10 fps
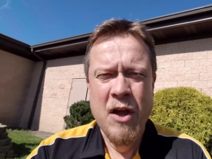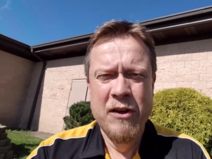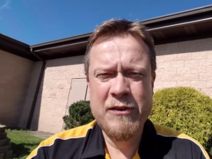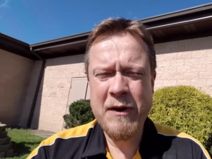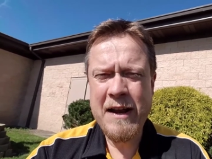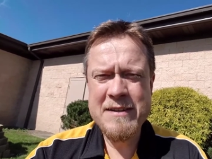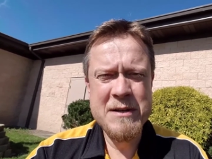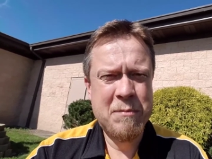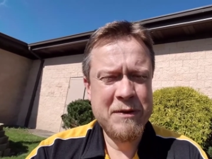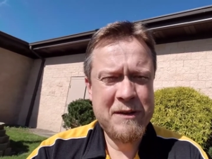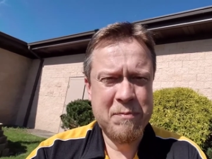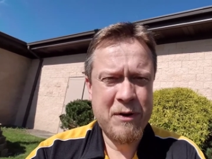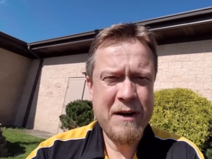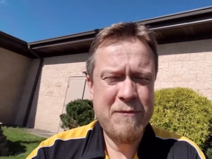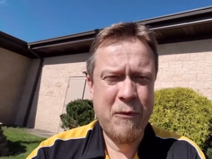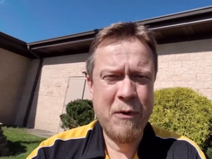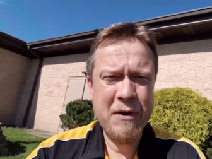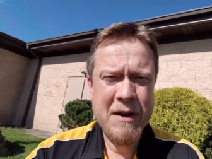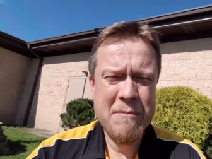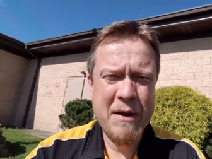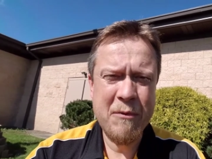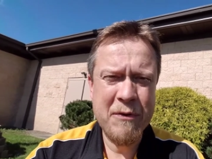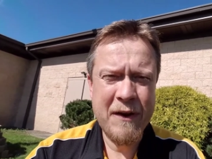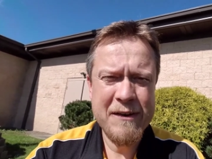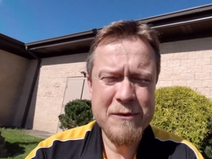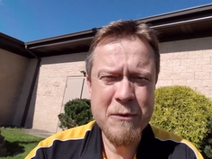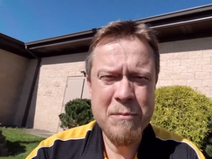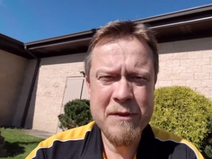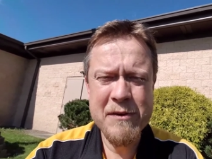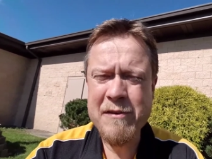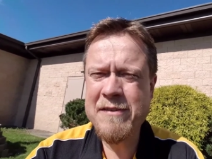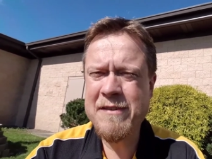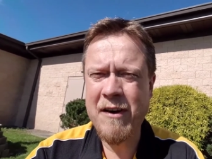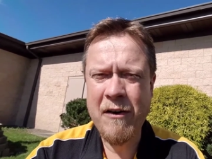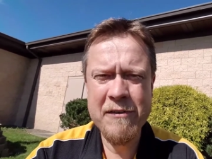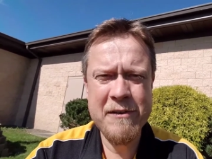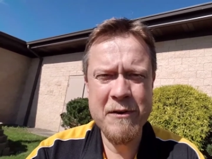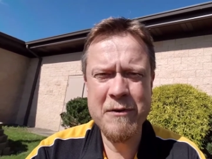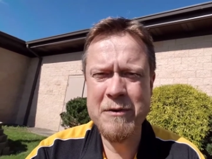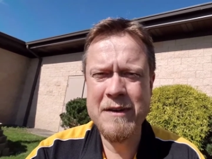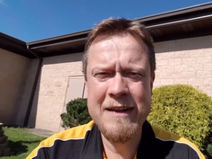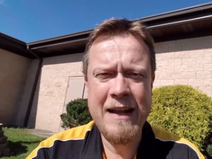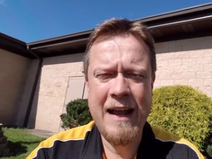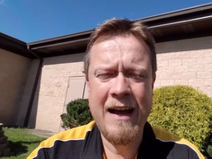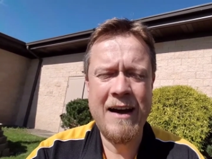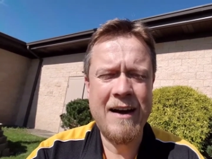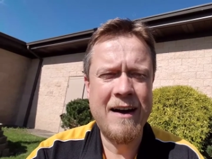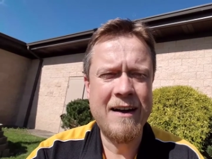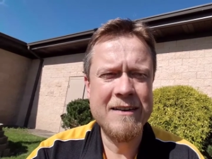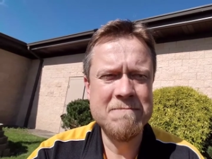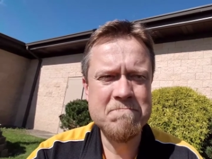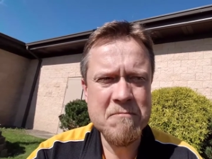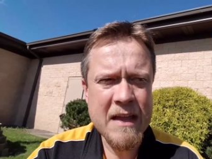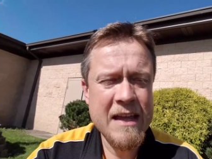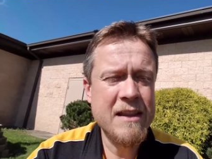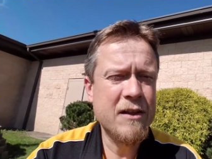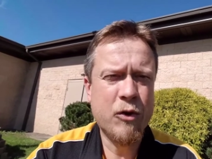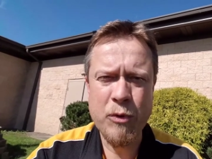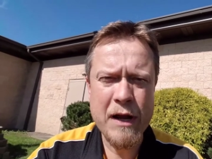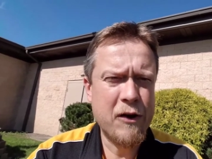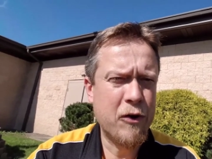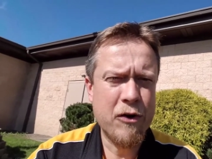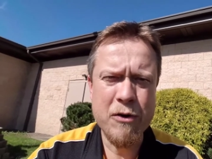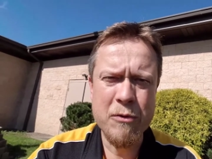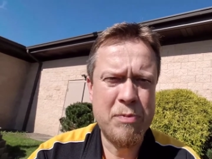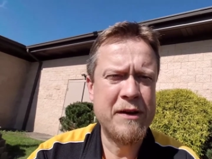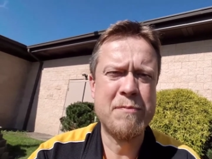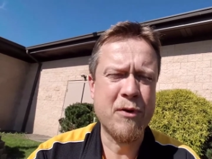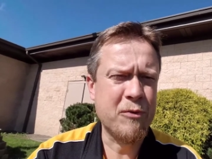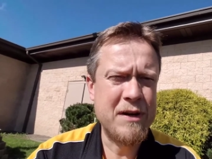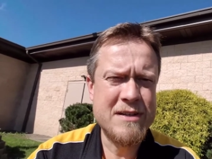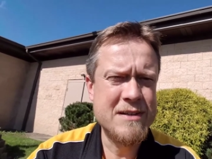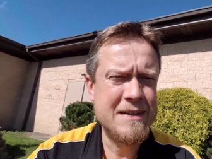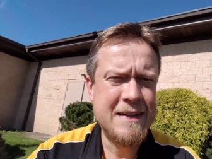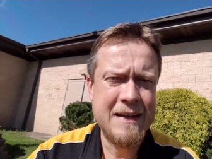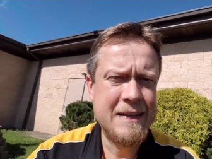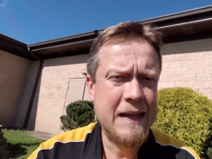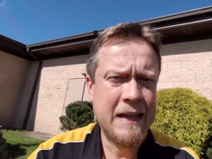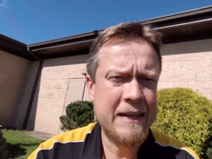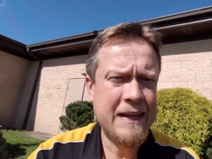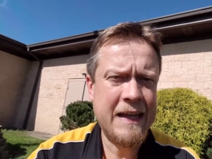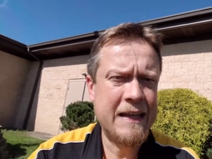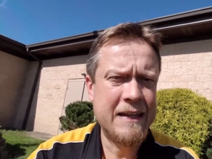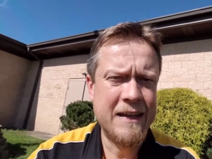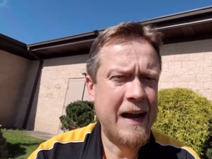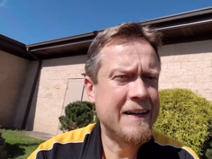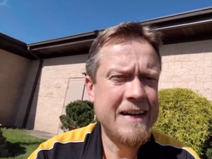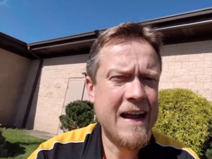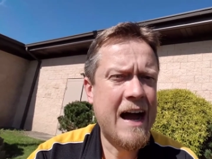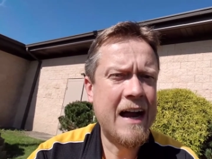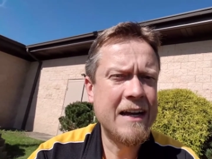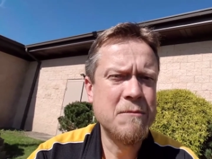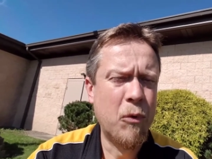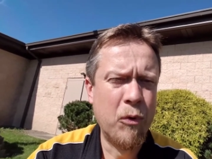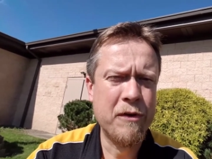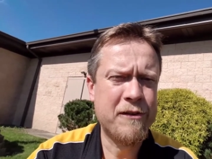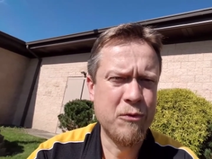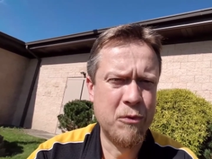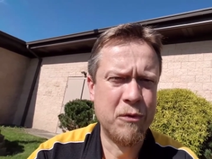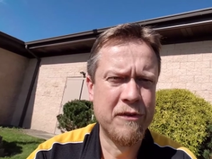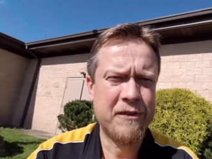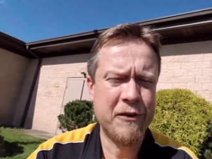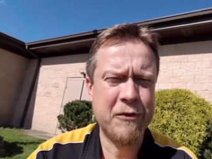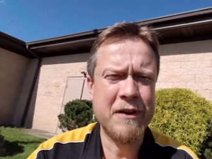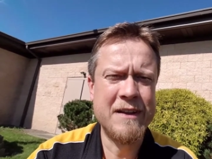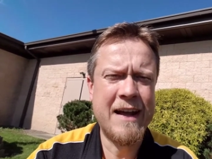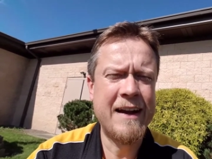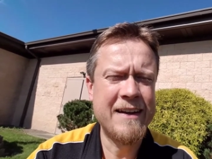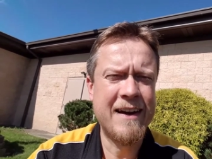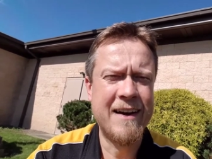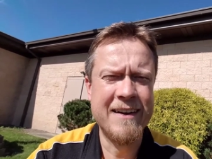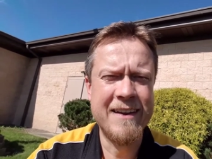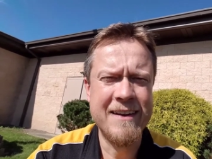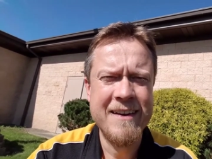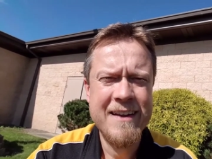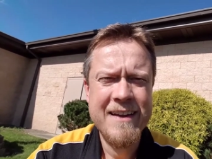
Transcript: just want to ask you to please pray for Bentworth High School, but there's also in the greater Pittsburgh region, like uh, 99 more schools, literally 99 that